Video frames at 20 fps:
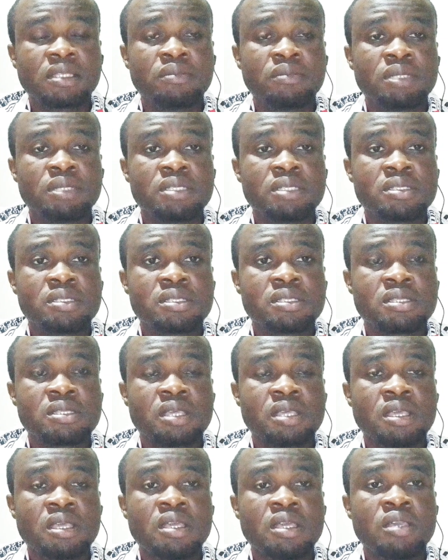
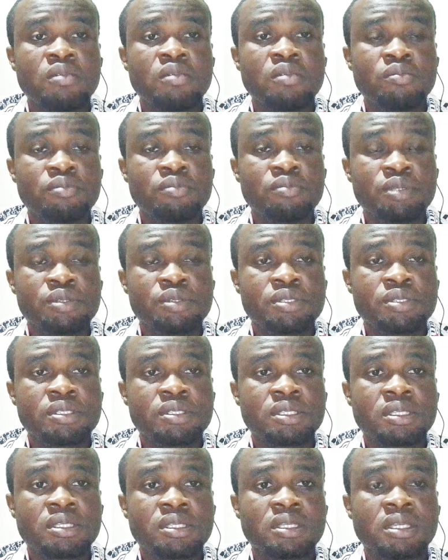entertainment,
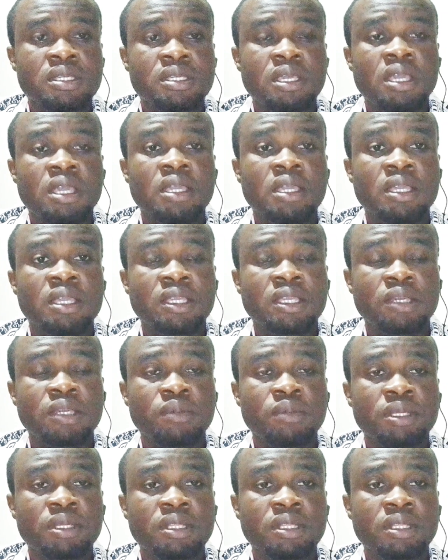music,